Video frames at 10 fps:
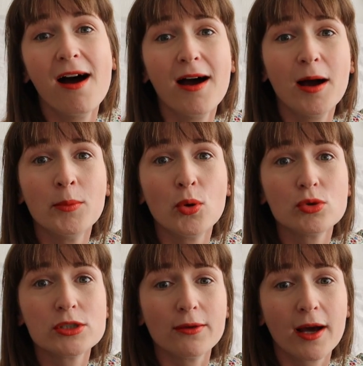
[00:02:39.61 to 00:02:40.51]

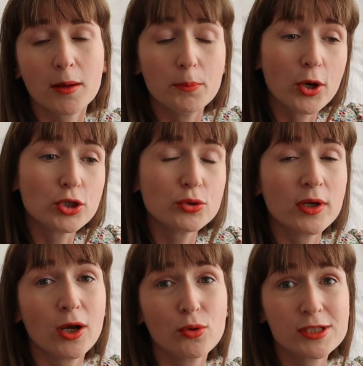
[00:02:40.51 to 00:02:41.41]
Also like a
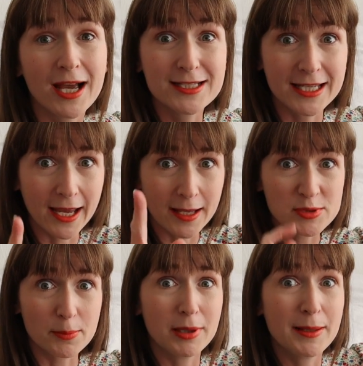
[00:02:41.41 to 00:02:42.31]
bottle, and I also had to get
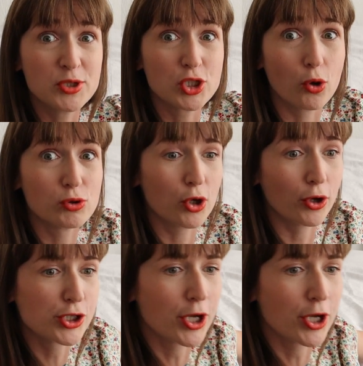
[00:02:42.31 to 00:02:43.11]
him some plimsolls, so I'll